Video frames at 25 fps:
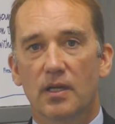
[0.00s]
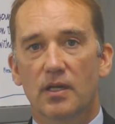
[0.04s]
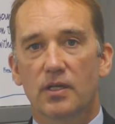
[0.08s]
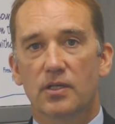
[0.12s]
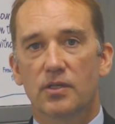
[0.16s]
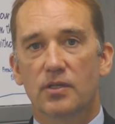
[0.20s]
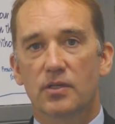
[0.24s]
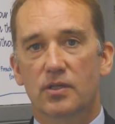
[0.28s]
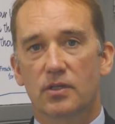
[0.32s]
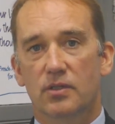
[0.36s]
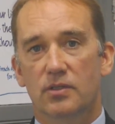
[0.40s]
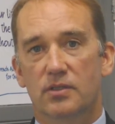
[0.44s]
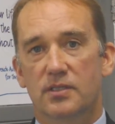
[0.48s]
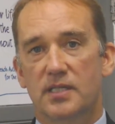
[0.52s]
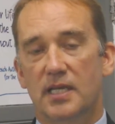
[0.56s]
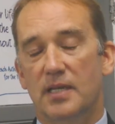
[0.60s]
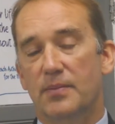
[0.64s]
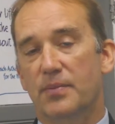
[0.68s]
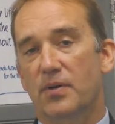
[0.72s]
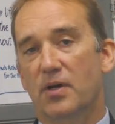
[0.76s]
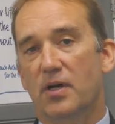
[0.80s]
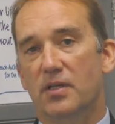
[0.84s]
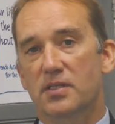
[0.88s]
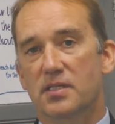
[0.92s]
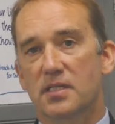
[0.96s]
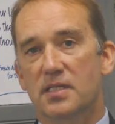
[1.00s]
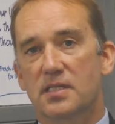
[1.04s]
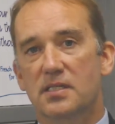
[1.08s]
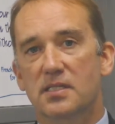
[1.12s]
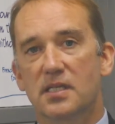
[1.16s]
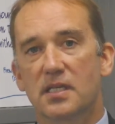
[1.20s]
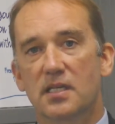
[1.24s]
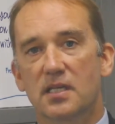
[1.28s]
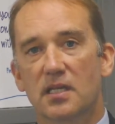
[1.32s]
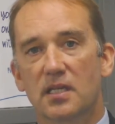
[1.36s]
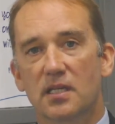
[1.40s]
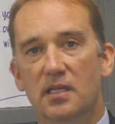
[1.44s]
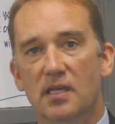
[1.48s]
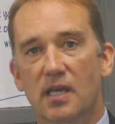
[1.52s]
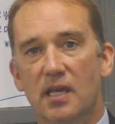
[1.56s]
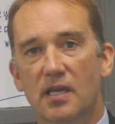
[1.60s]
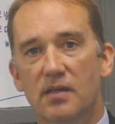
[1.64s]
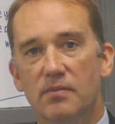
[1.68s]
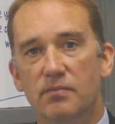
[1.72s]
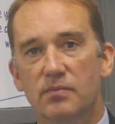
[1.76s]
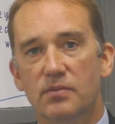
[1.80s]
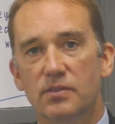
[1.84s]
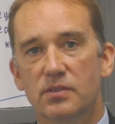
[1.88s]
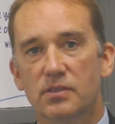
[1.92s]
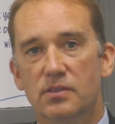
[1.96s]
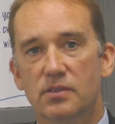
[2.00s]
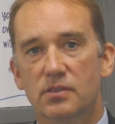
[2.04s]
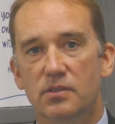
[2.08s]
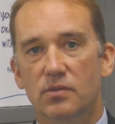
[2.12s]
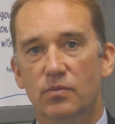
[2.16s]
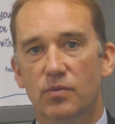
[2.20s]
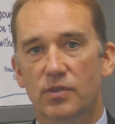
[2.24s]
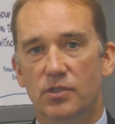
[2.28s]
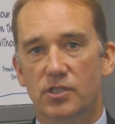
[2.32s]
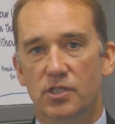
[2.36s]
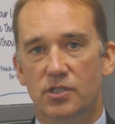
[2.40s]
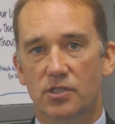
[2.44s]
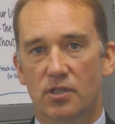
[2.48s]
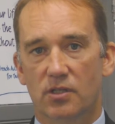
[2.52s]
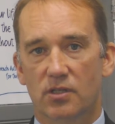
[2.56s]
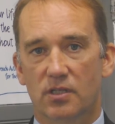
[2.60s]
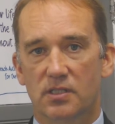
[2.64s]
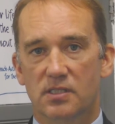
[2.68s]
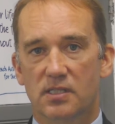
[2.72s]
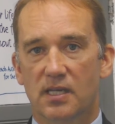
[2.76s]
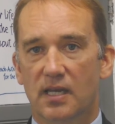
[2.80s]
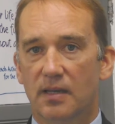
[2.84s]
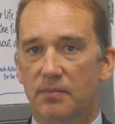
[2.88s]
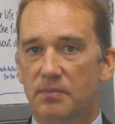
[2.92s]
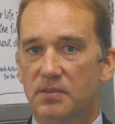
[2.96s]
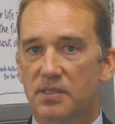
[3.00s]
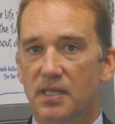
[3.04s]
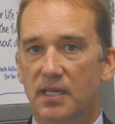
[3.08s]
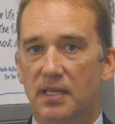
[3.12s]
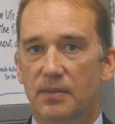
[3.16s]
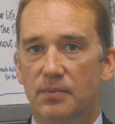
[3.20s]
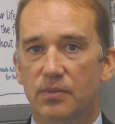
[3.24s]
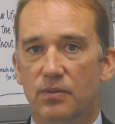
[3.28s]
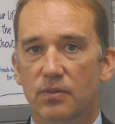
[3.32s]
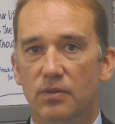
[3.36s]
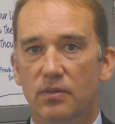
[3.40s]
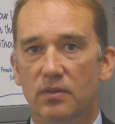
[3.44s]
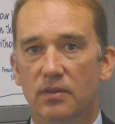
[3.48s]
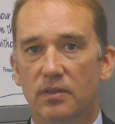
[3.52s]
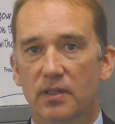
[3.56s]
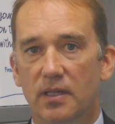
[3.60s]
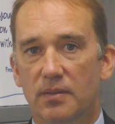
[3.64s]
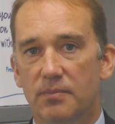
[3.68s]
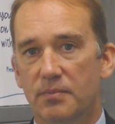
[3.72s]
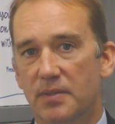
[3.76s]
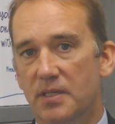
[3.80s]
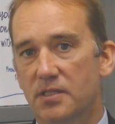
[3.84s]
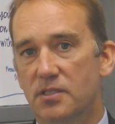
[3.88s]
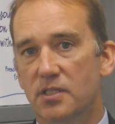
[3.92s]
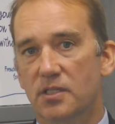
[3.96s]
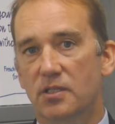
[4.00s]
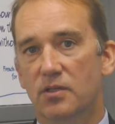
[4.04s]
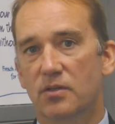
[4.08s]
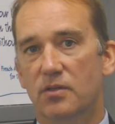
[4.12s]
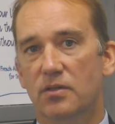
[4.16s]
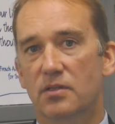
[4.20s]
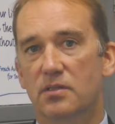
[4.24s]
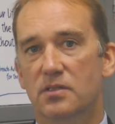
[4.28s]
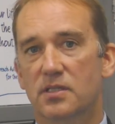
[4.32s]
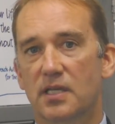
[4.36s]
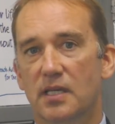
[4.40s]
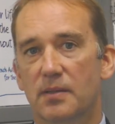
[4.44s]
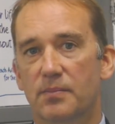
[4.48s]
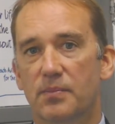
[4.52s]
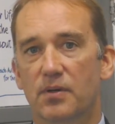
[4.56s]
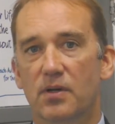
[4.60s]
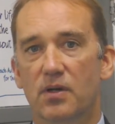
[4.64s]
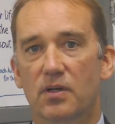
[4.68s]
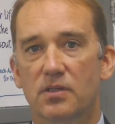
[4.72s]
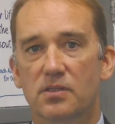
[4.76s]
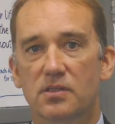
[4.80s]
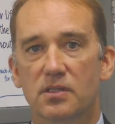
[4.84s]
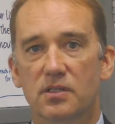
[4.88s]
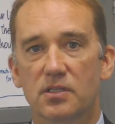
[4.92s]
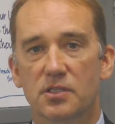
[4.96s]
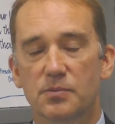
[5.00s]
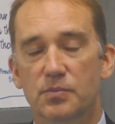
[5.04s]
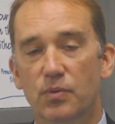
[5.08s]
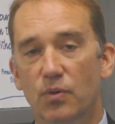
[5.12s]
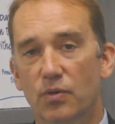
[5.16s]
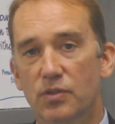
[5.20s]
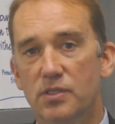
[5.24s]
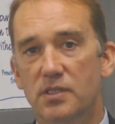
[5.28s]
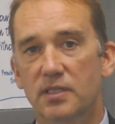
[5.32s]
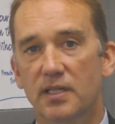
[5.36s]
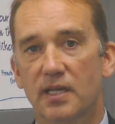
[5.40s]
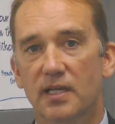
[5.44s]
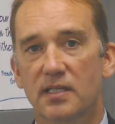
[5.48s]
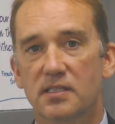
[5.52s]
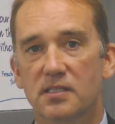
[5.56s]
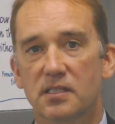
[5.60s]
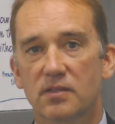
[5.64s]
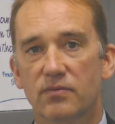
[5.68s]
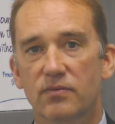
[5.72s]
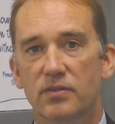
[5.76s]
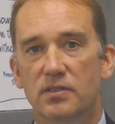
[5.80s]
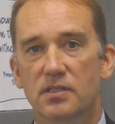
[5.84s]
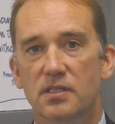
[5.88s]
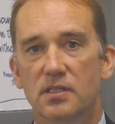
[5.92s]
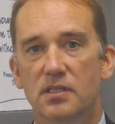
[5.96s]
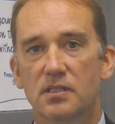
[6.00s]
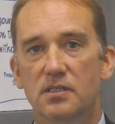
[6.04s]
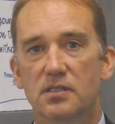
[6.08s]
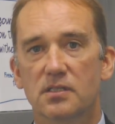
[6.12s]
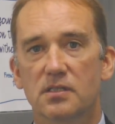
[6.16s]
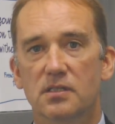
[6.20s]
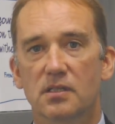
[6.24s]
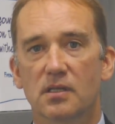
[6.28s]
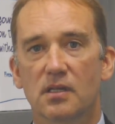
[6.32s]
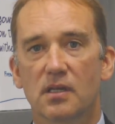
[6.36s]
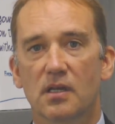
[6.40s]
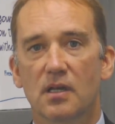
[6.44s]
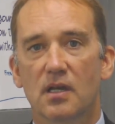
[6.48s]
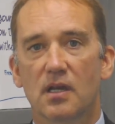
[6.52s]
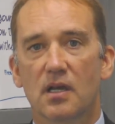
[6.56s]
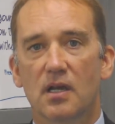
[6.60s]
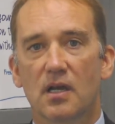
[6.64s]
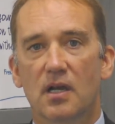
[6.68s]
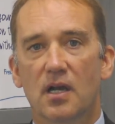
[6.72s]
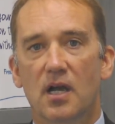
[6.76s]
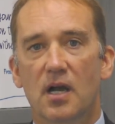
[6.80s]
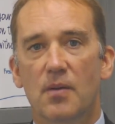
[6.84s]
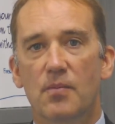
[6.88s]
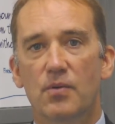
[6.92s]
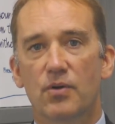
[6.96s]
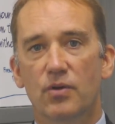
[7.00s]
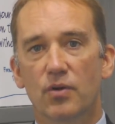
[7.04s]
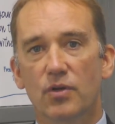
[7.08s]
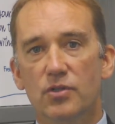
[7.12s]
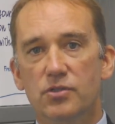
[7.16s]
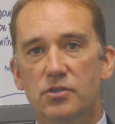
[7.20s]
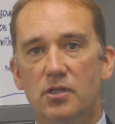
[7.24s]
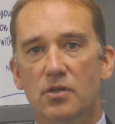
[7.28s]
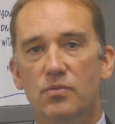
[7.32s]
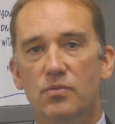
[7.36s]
You can take part in senior games, which is on the timetable. It means that you can take part in sporting activities. And we're also